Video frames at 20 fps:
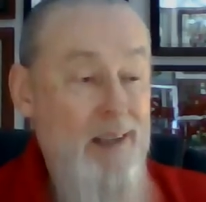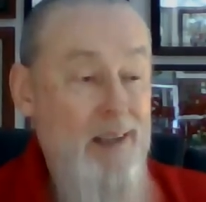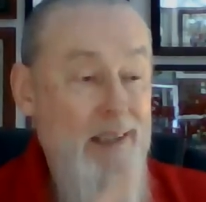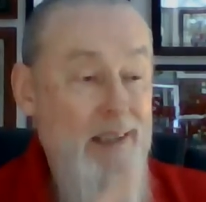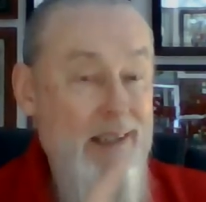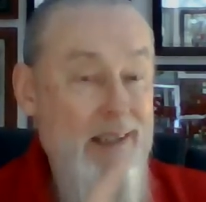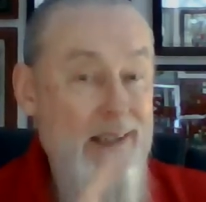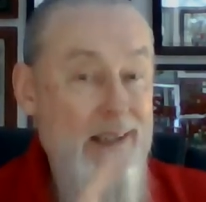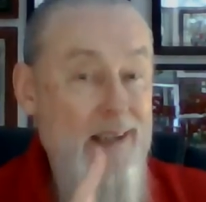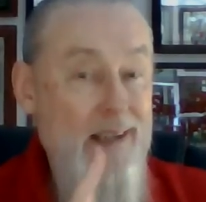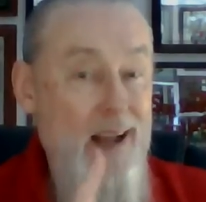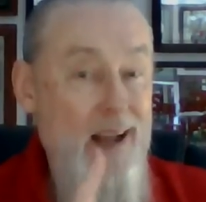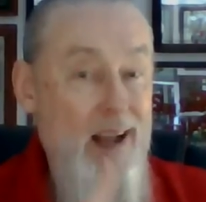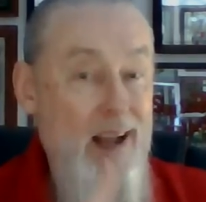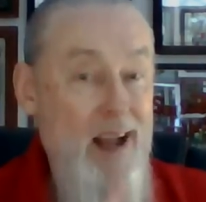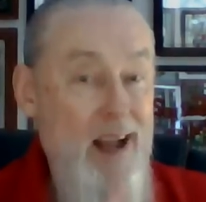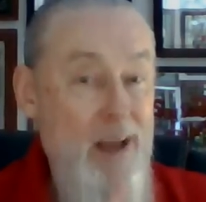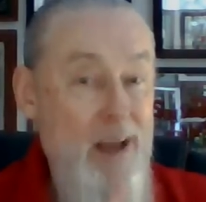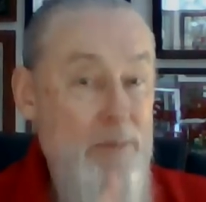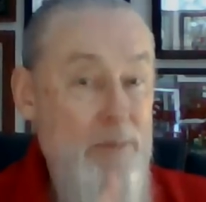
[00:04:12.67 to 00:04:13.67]
This is a
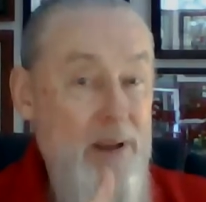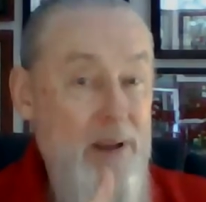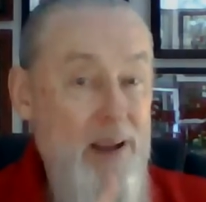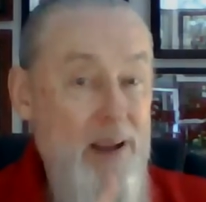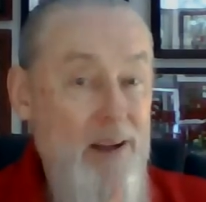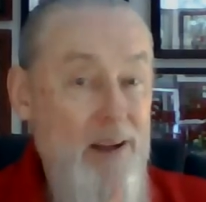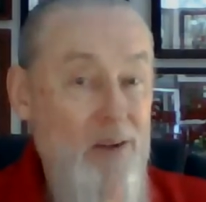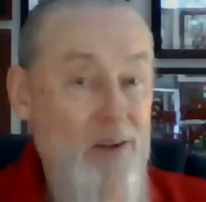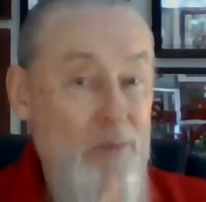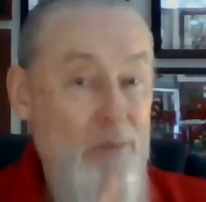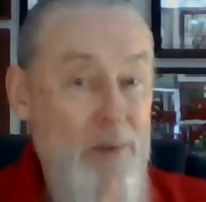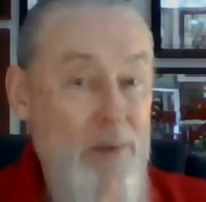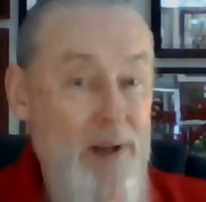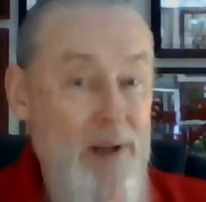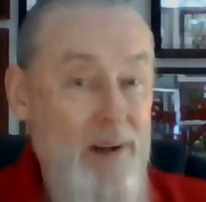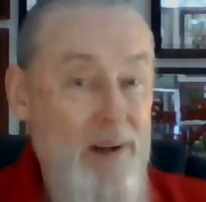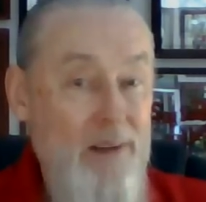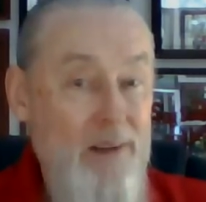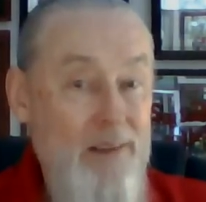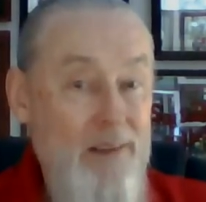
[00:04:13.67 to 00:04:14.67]
hop killer
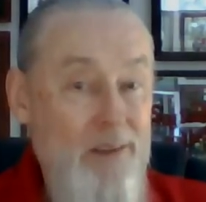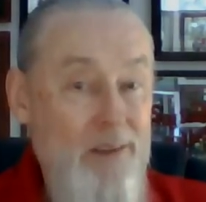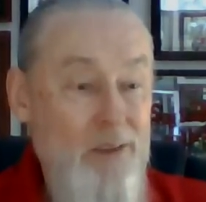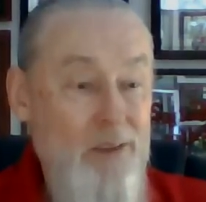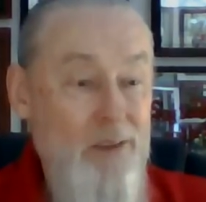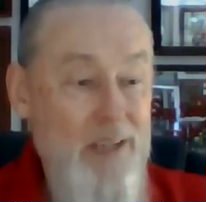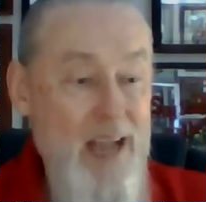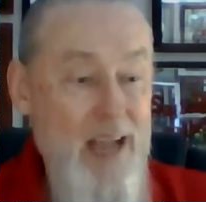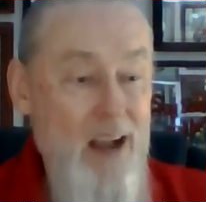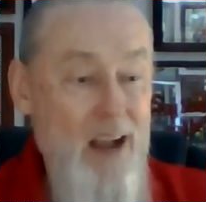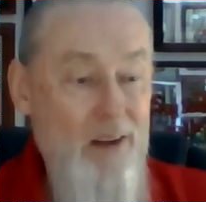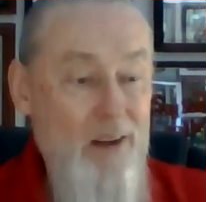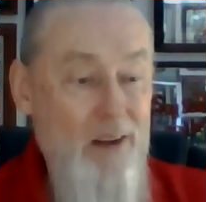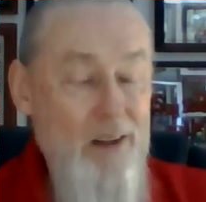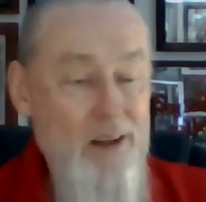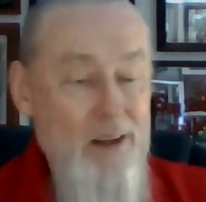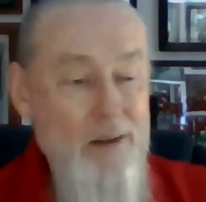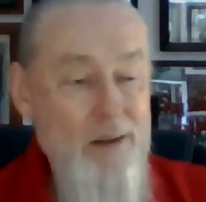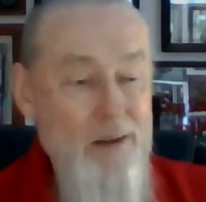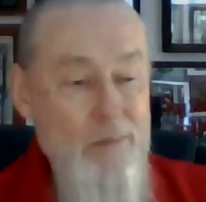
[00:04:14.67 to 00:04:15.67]
beer, no doubt.
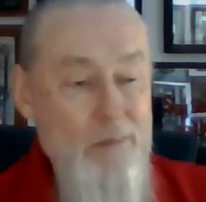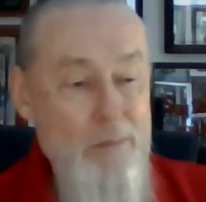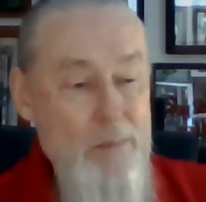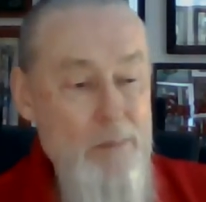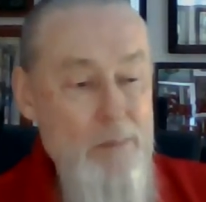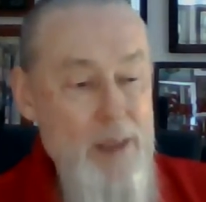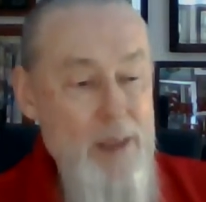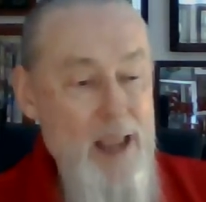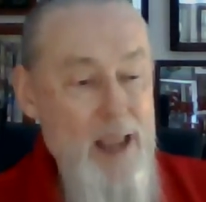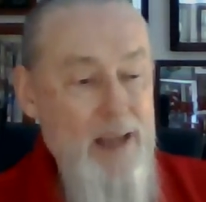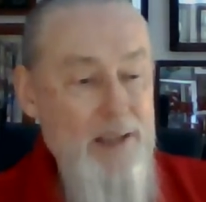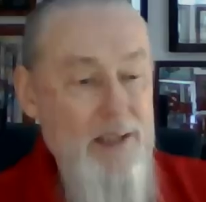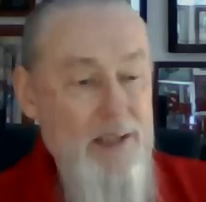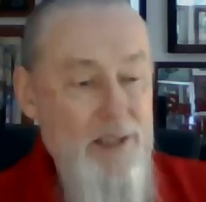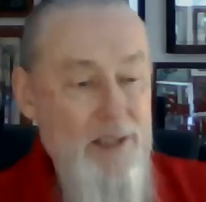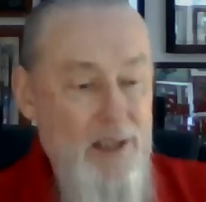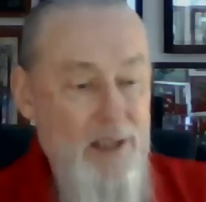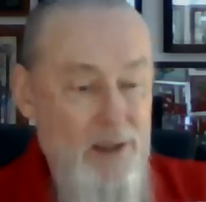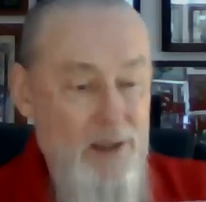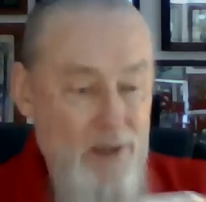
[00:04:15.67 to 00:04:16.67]
Man,
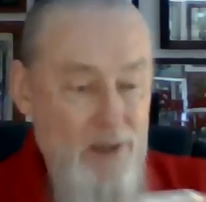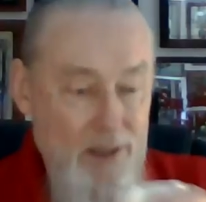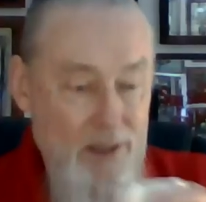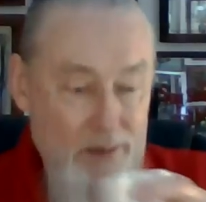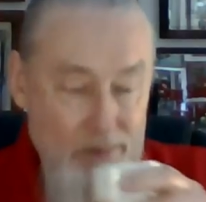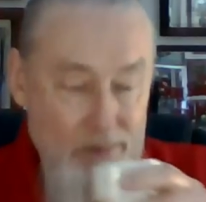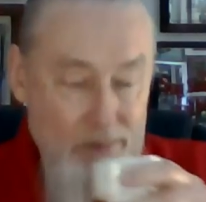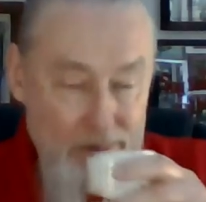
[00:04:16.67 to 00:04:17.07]
is it good.